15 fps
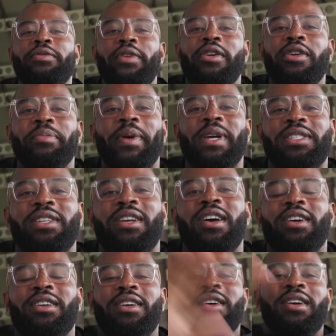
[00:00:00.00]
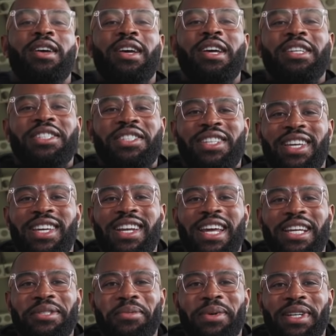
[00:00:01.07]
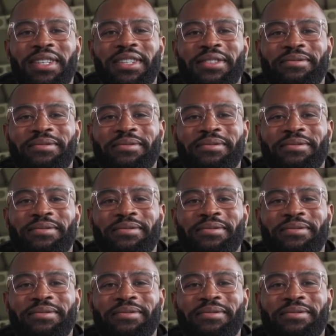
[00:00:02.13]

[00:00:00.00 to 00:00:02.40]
very best of luck. See you next week.